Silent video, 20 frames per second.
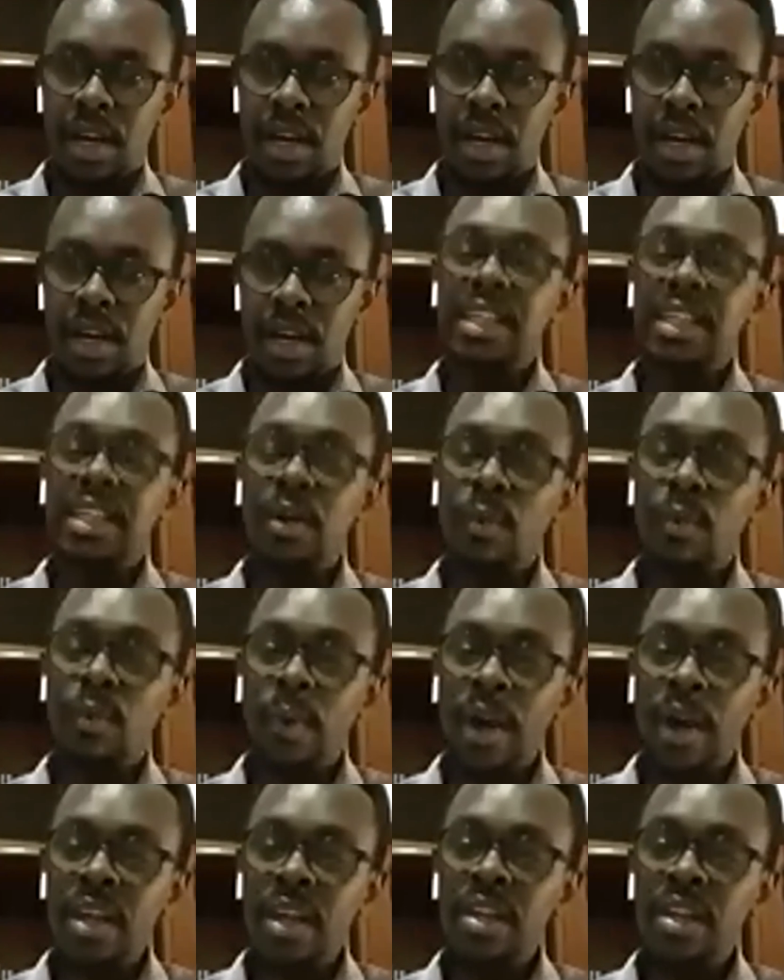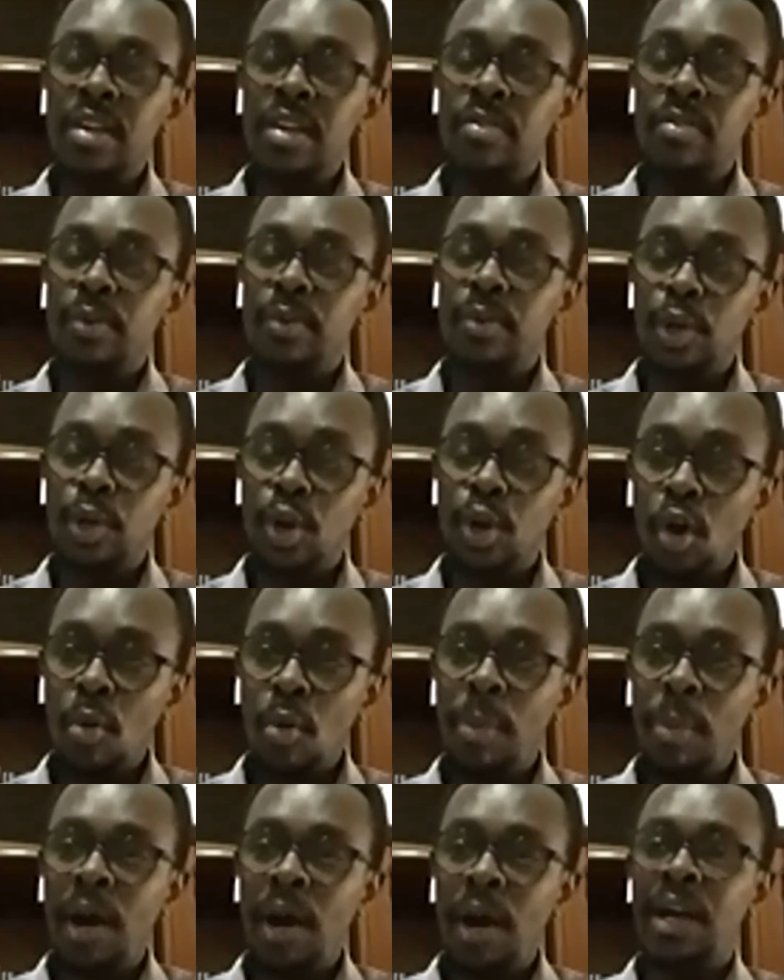as in a way, if we
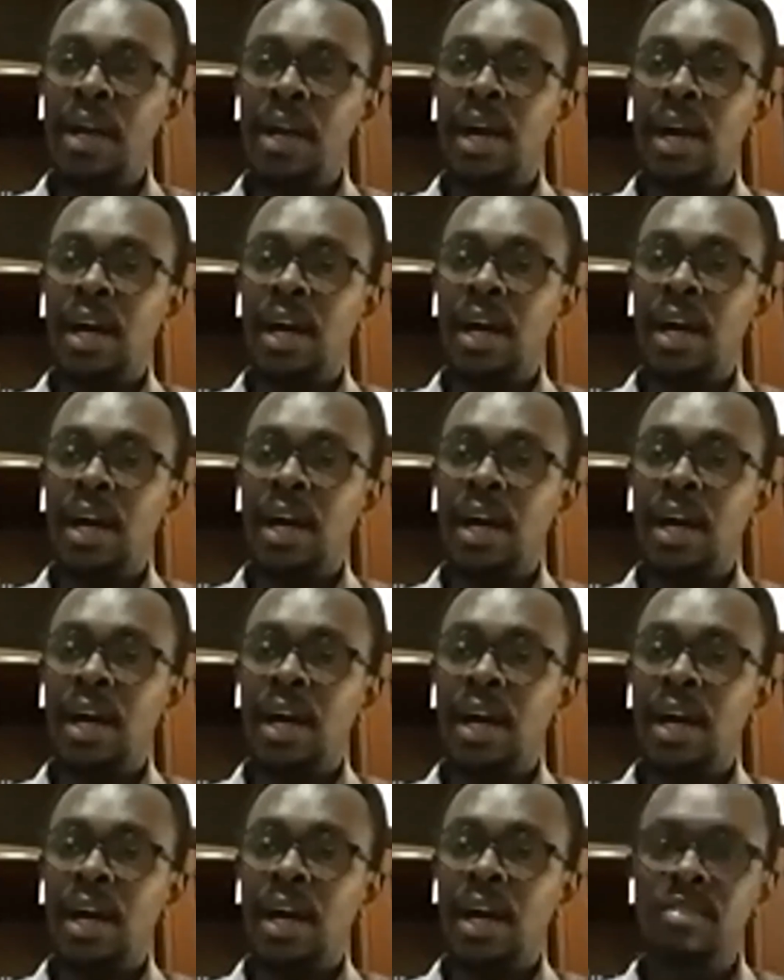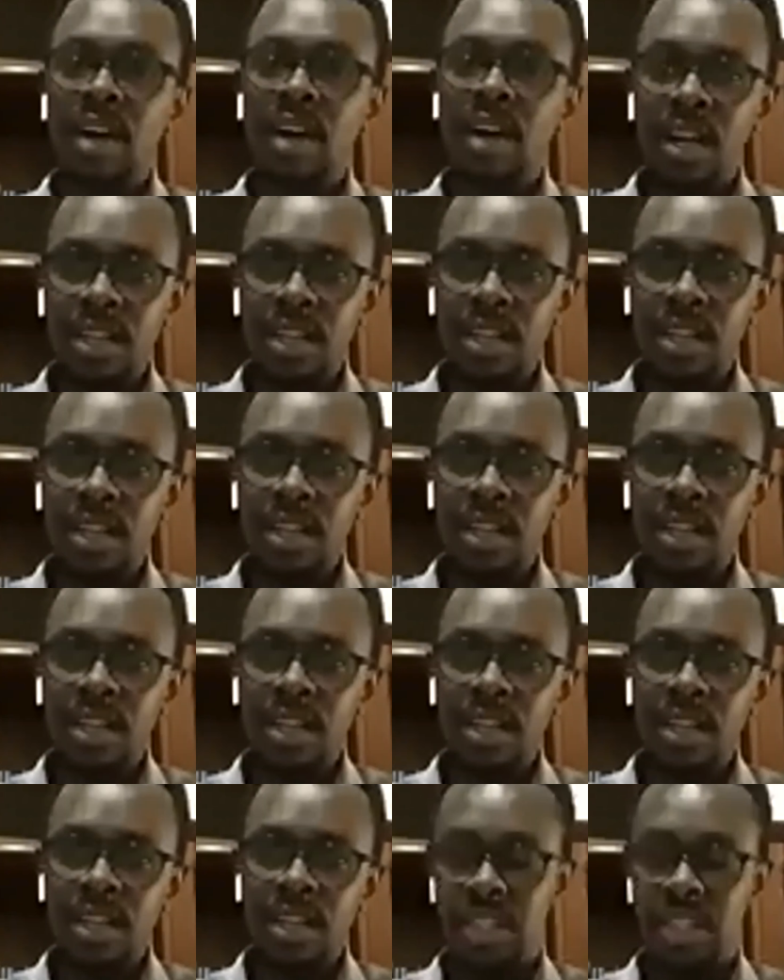go back and look at the
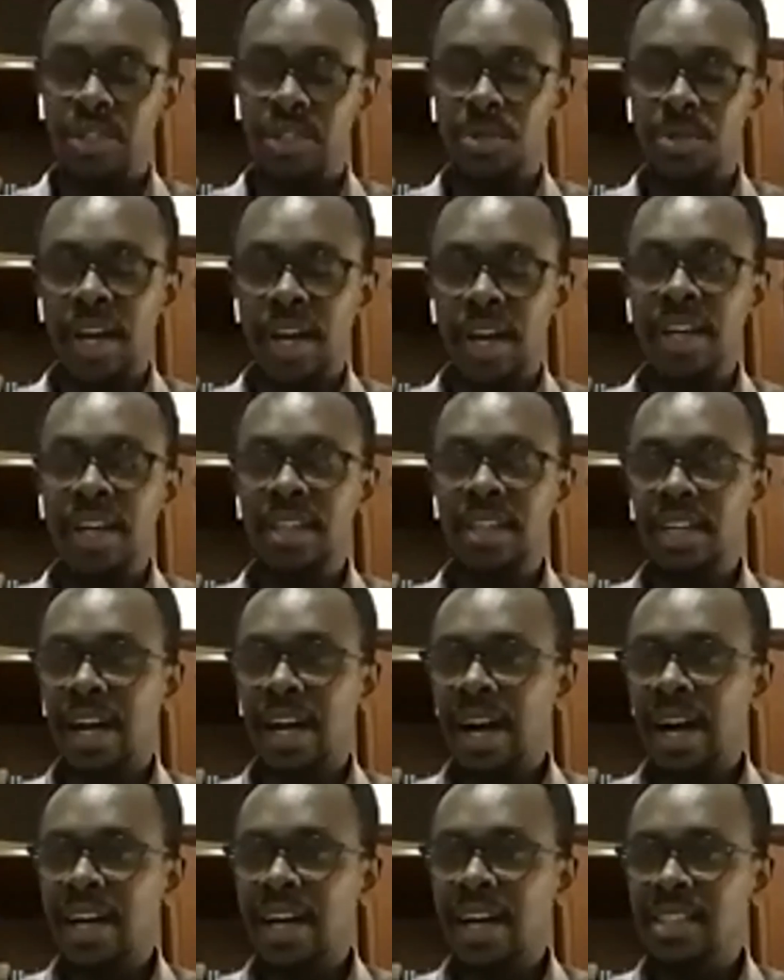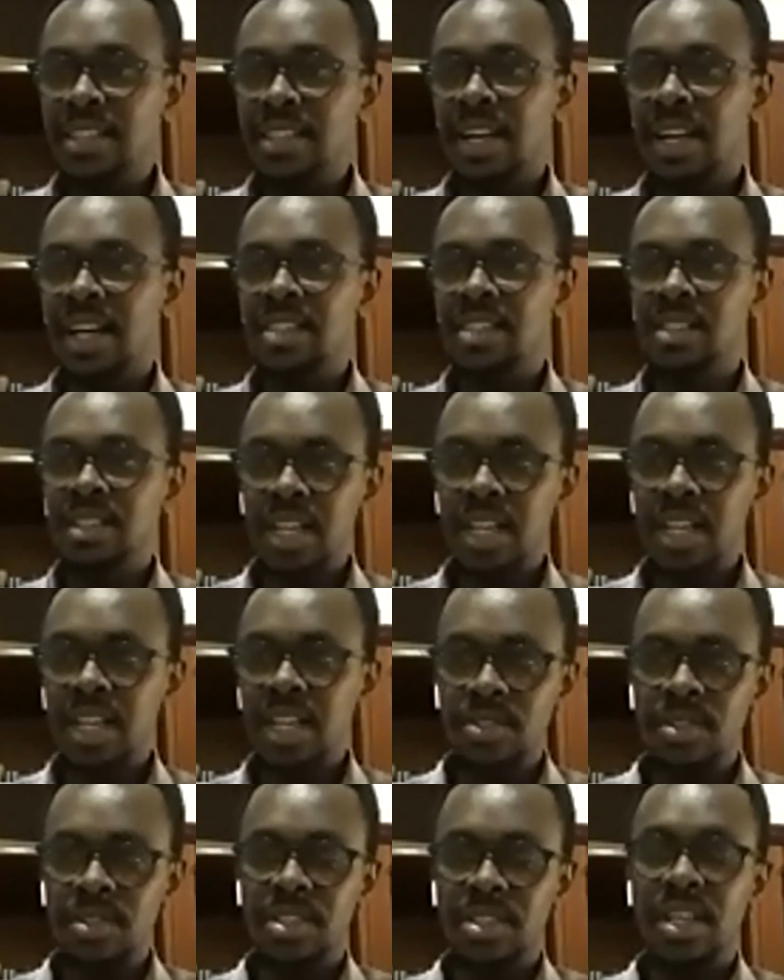values that unite us as
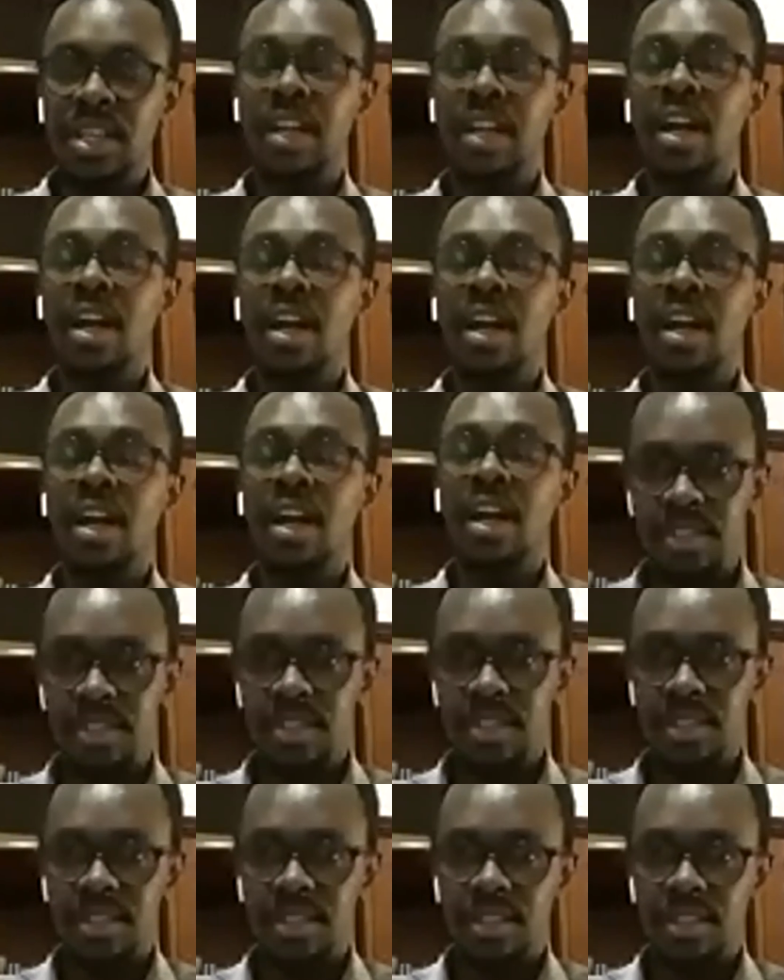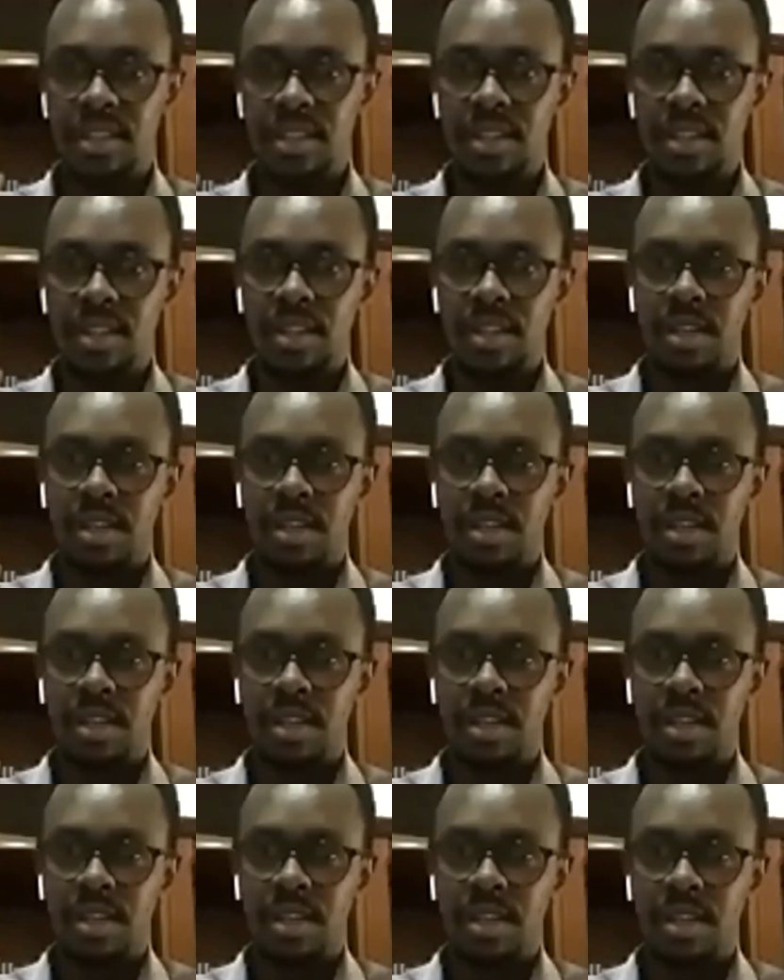nations and Africans,
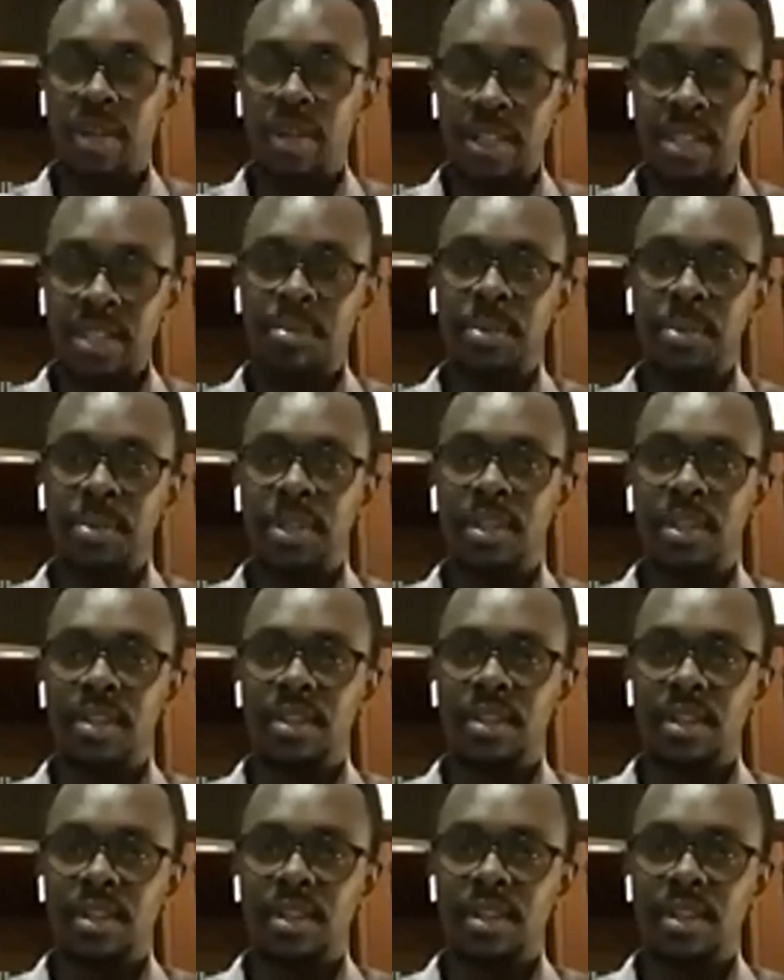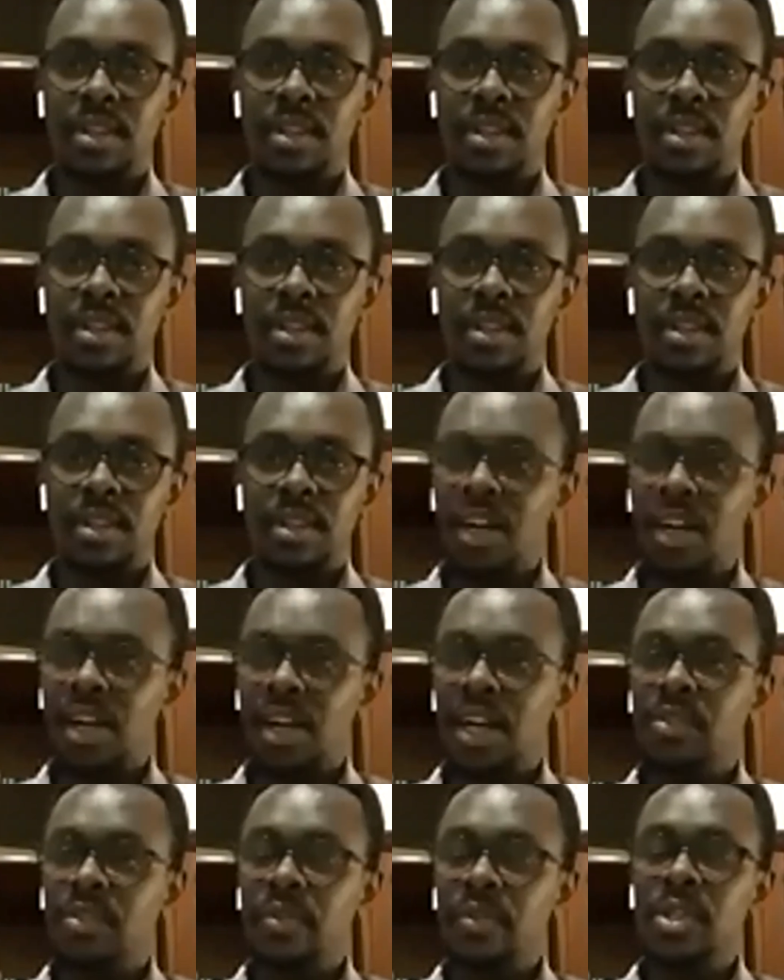trust me, Africa
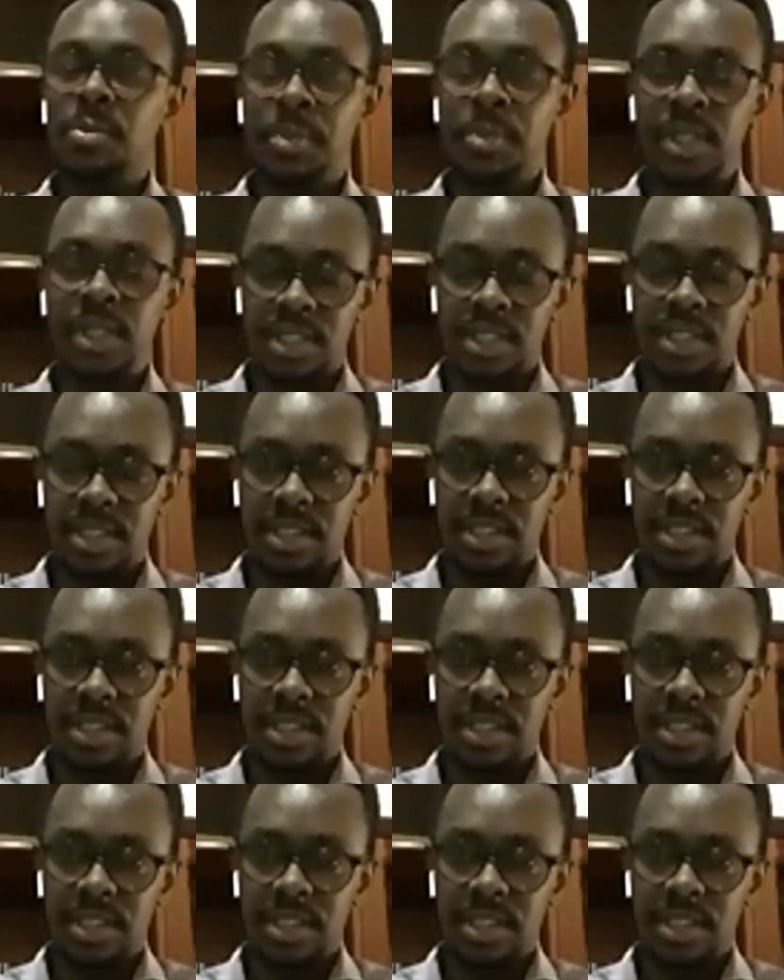can reach peace.